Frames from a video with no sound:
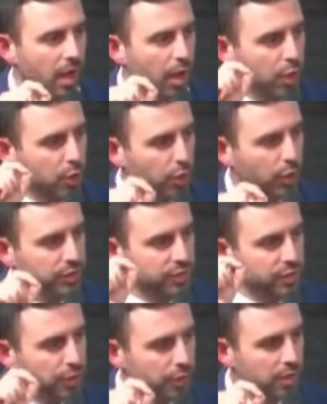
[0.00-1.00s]

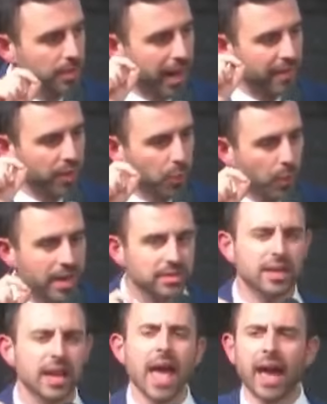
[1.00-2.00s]
across Europe and the West,